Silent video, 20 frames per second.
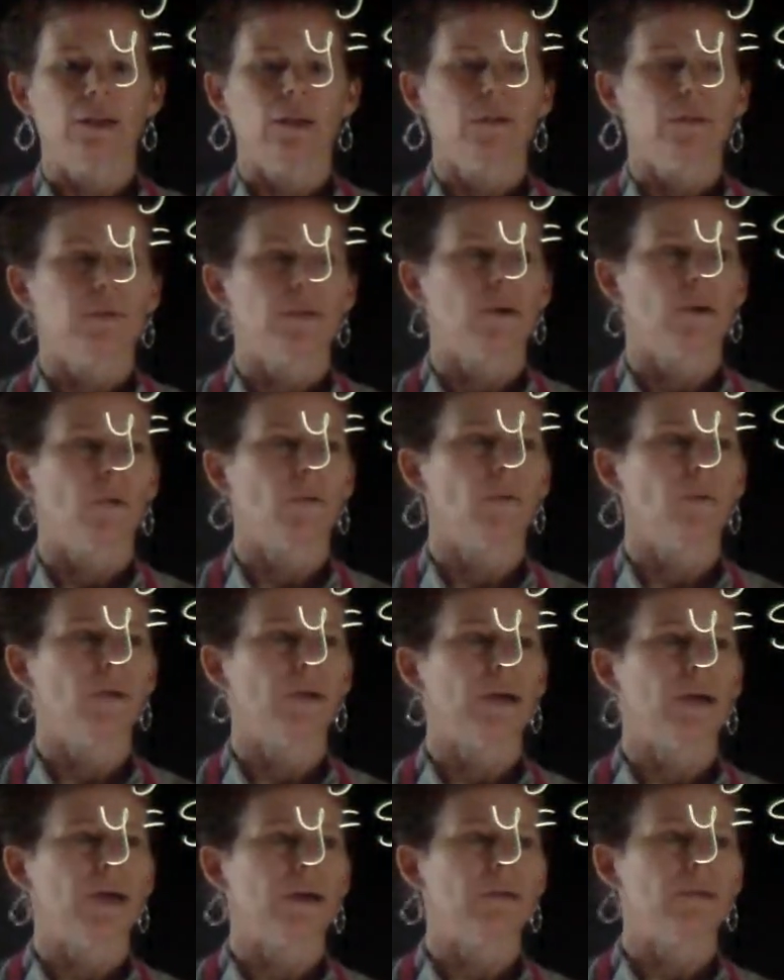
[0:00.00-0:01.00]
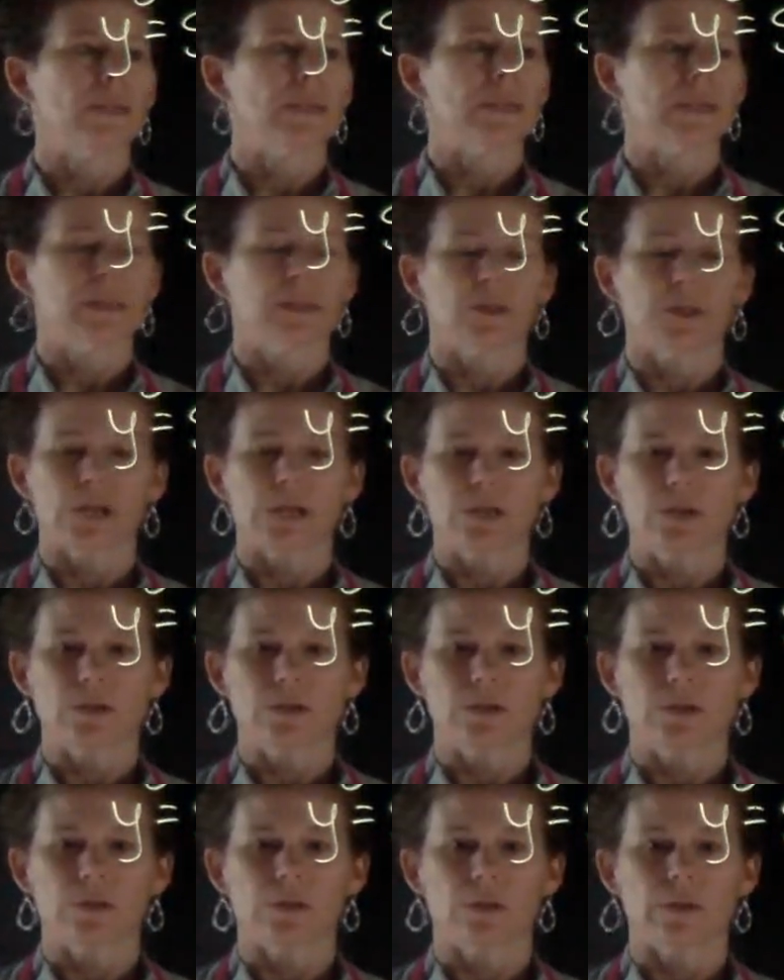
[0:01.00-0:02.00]
So what I would suggest
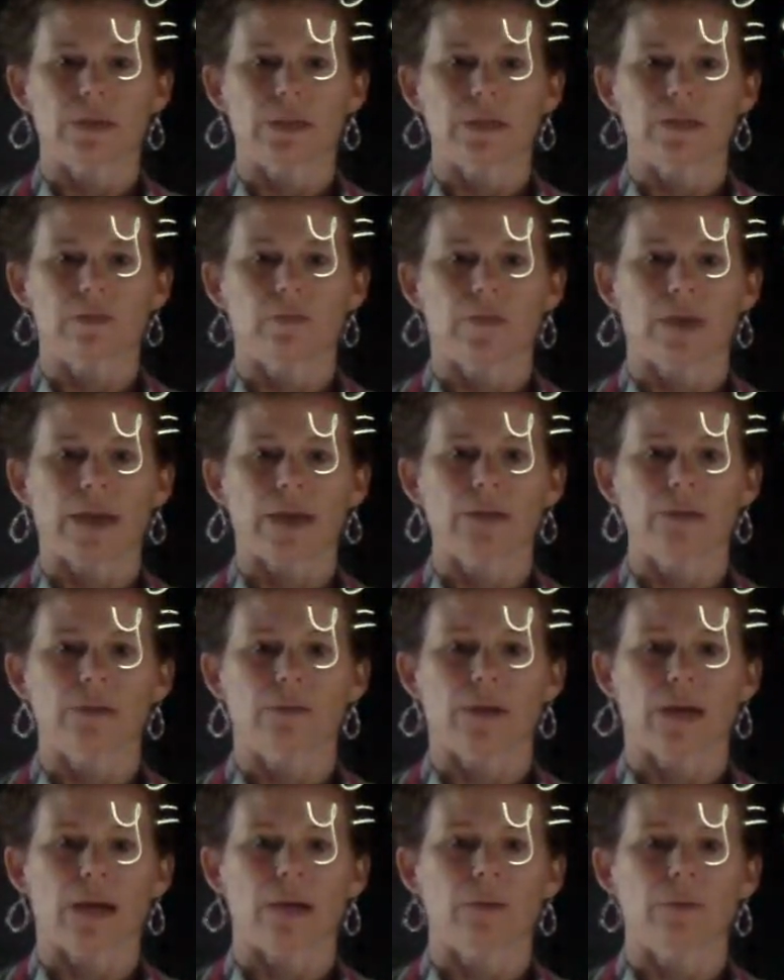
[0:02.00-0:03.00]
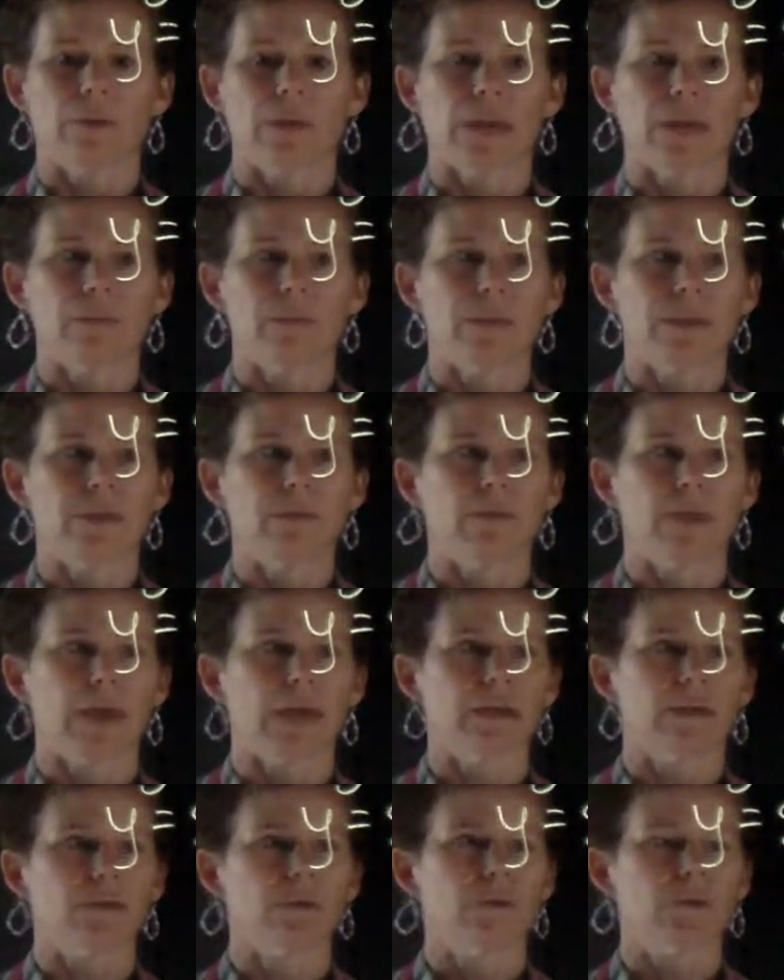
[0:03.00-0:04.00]
you do is factor out that b
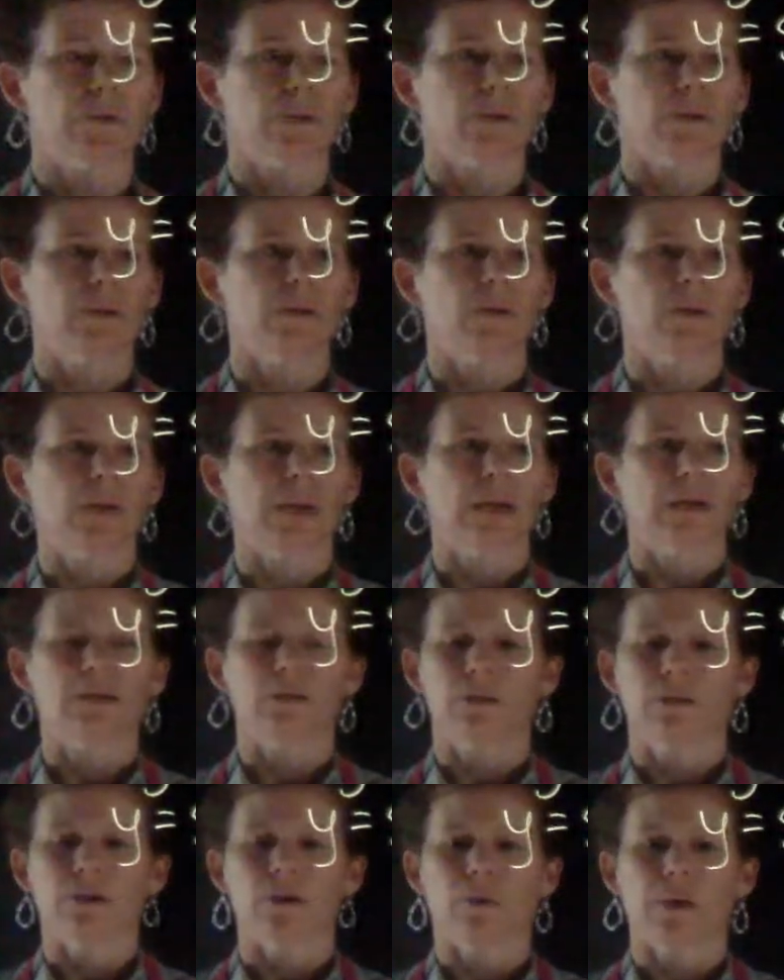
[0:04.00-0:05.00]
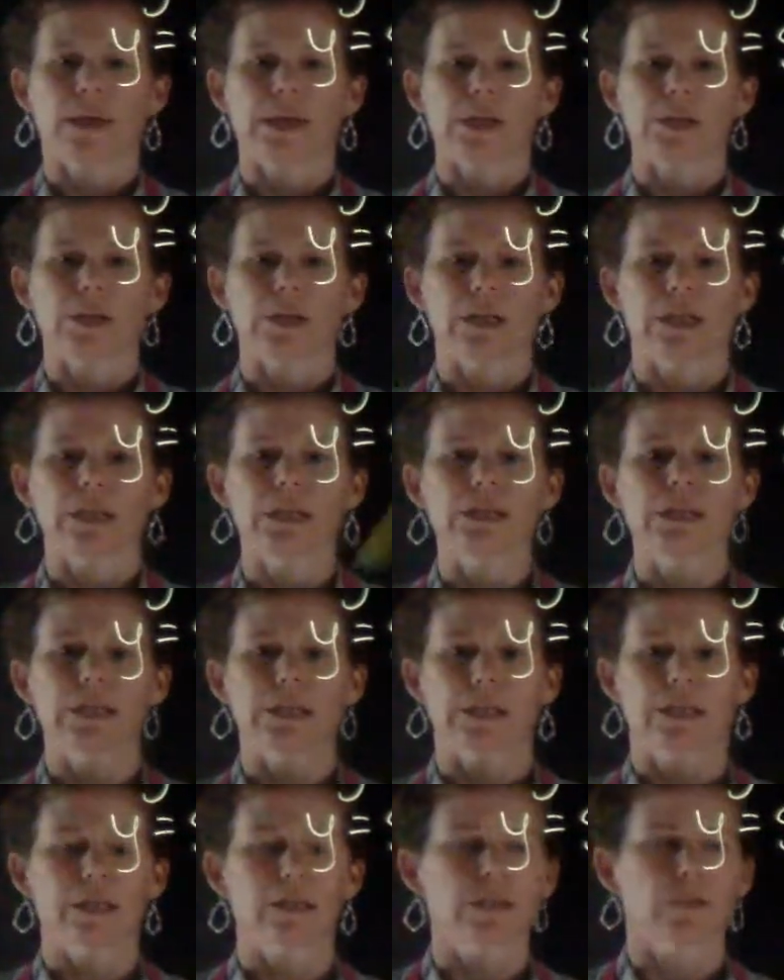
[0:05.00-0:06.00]
value so that you can get your equation into
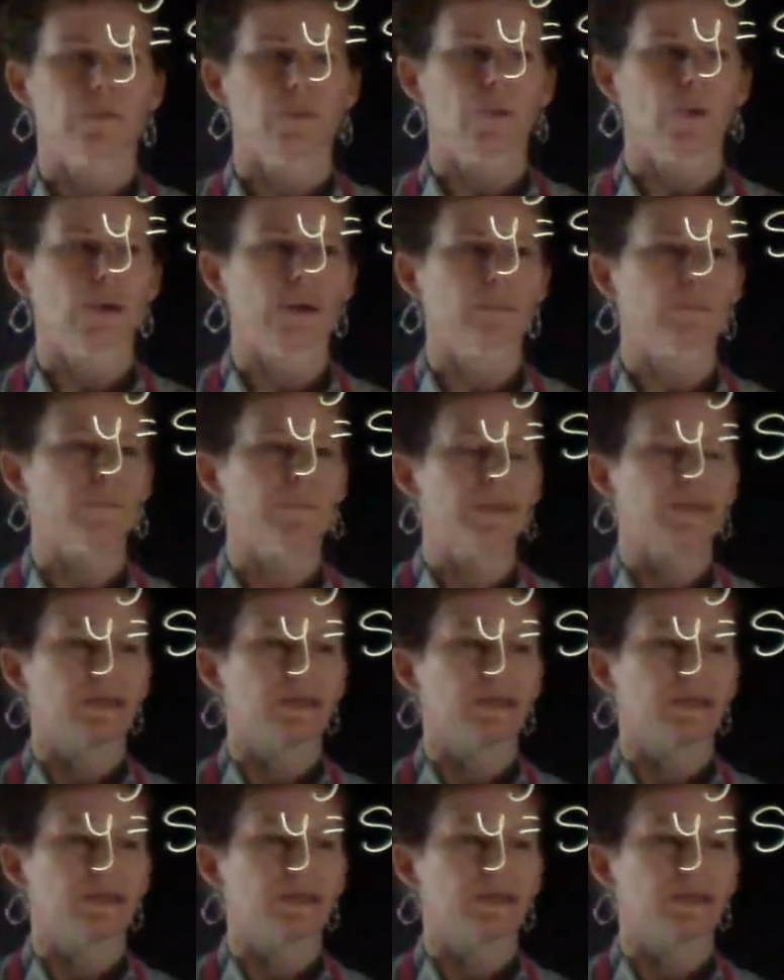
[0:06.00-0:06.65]
this form.